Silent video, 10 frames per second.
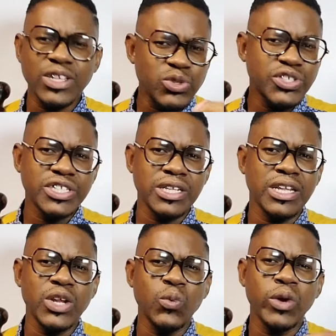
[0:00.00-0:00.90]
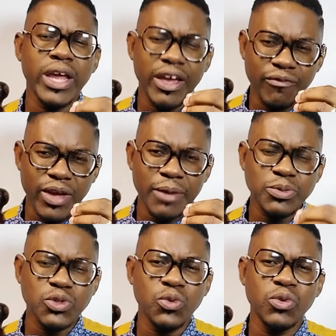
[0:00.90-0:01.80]
those children will have
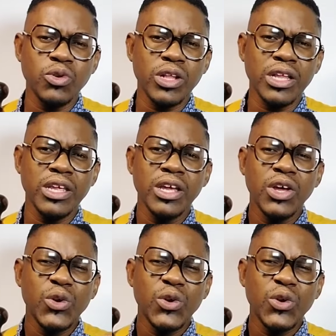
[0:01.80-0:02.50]
absolutely